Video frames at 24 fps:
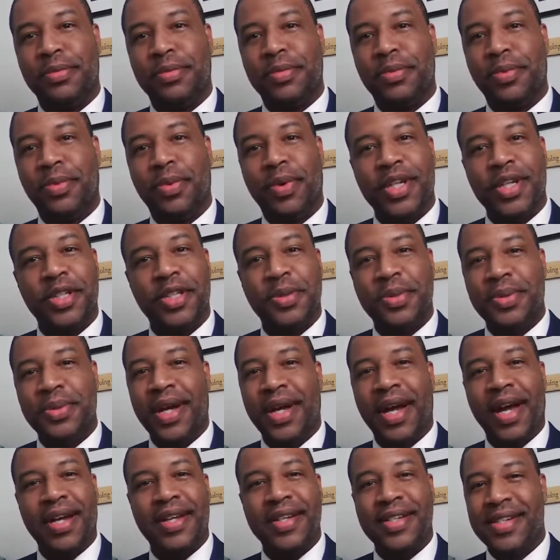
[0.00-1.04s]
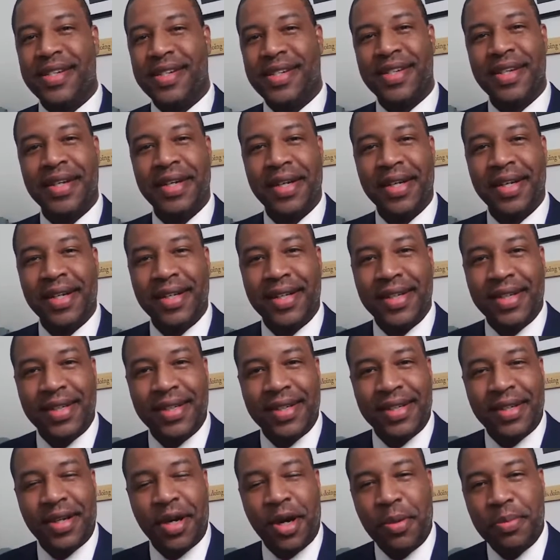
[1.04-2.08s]
what you guys
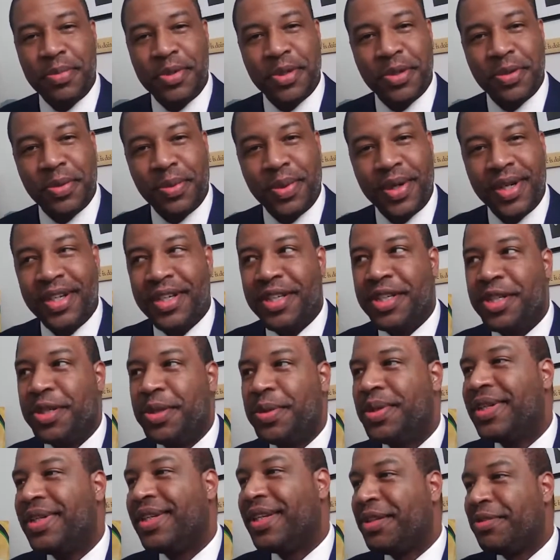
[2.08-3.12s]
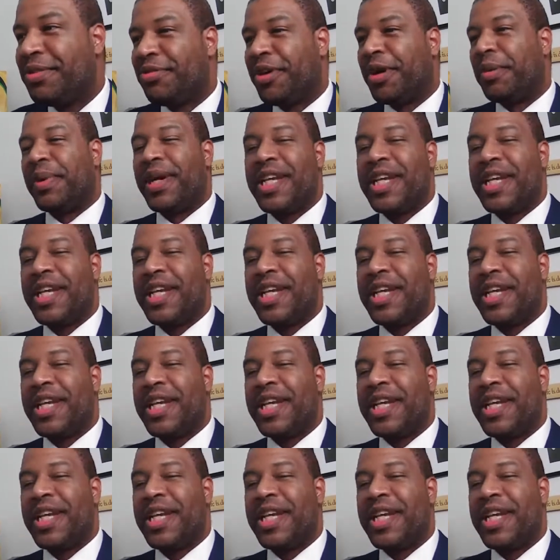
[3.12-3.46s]
up to, where you tuning in from.